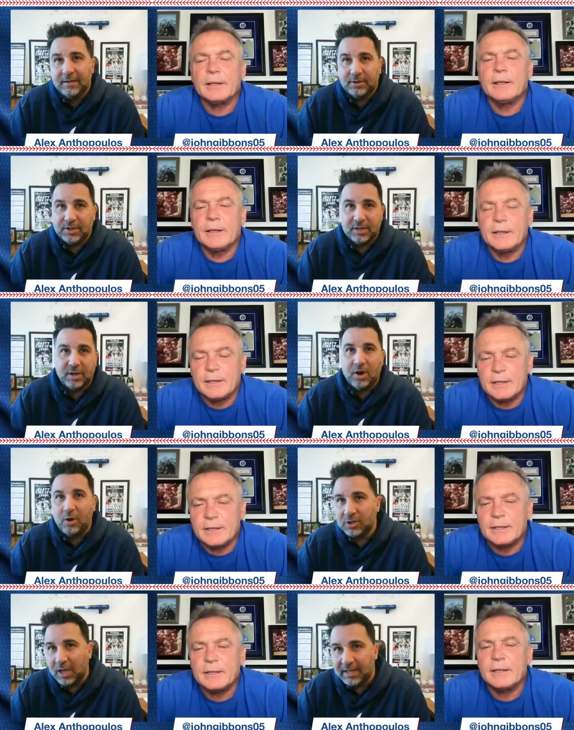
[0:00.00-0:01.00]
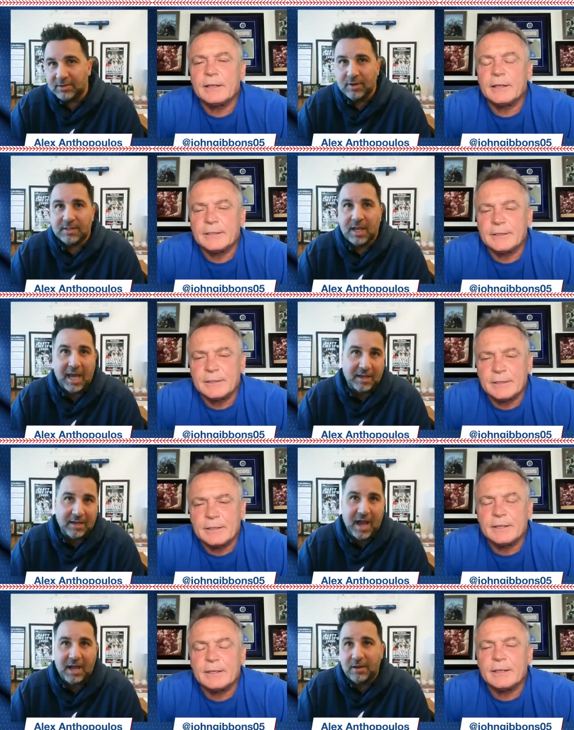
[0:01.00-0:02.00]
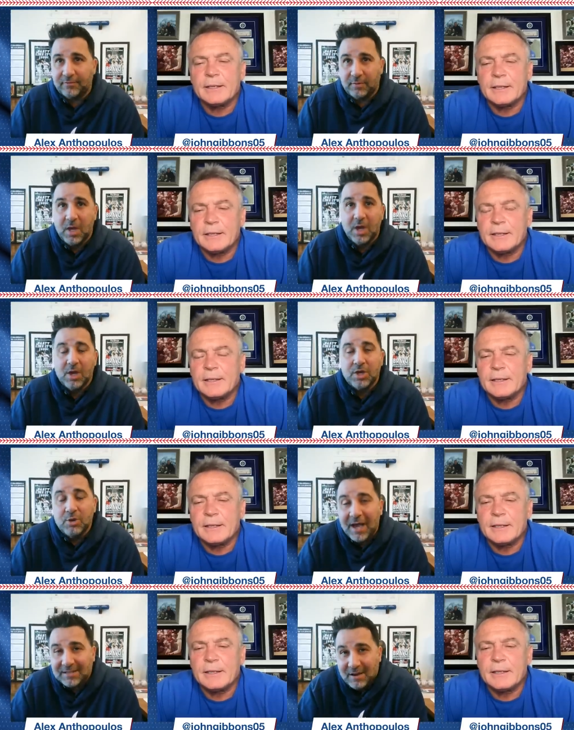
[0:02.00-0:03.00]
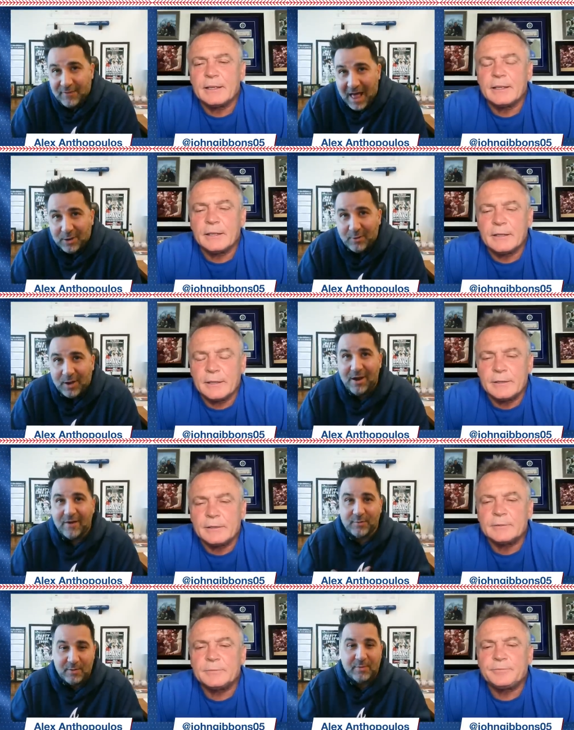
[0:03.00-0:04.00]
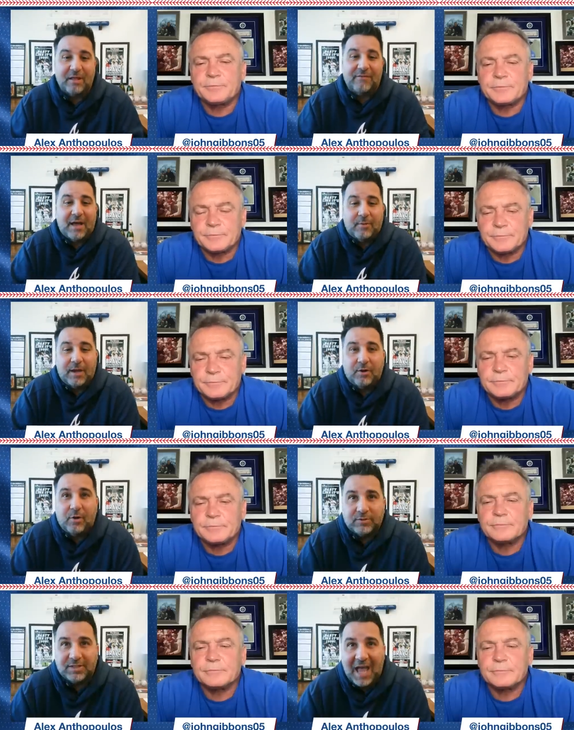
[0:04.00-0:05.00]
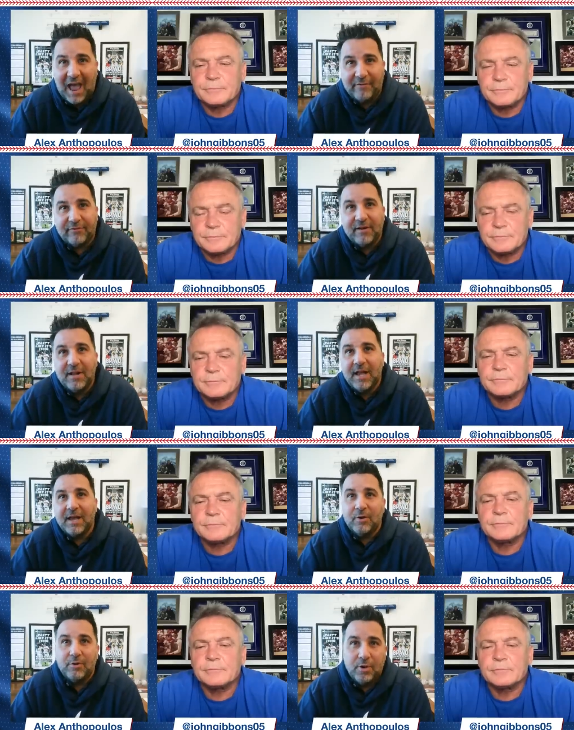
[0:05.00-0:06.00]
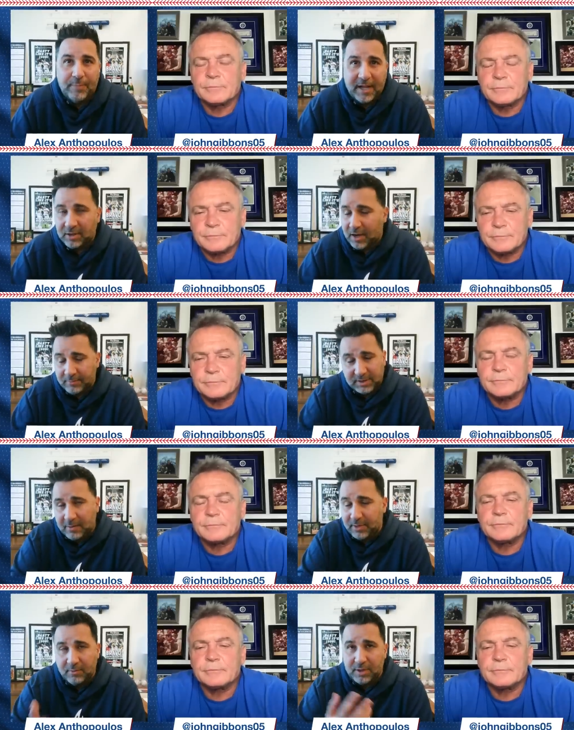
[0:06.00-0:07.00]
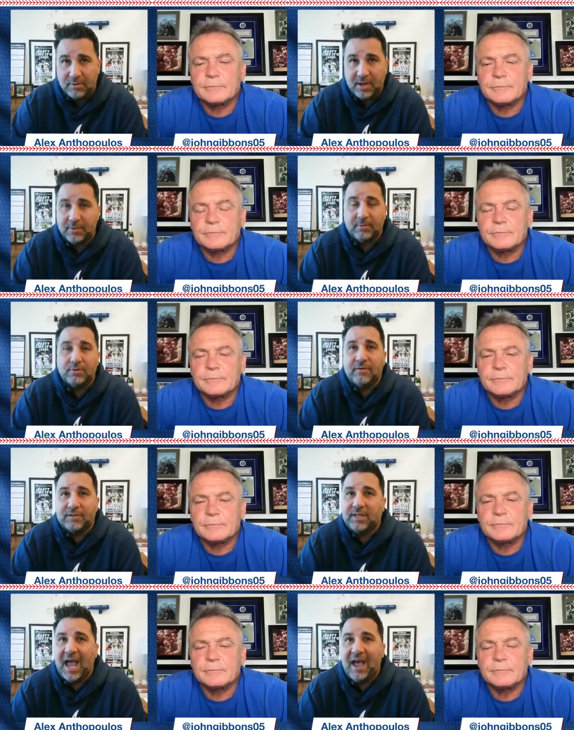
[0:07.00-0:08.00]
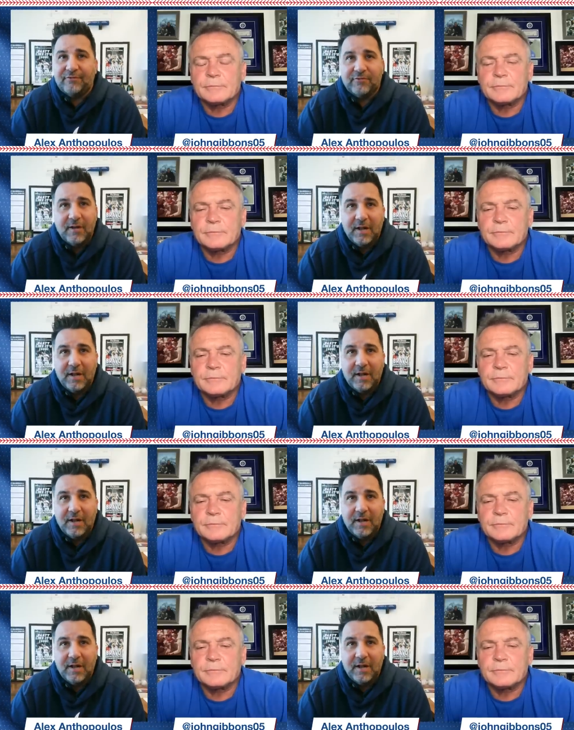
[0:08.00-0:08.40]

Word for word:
Speaker 1: just because a coach likes or doesn't like a guy, you have to you as an evaluator have to be able to evaluate your own staff and know who to pinch. And I'm same thing with you, Gibby. When you have a staff,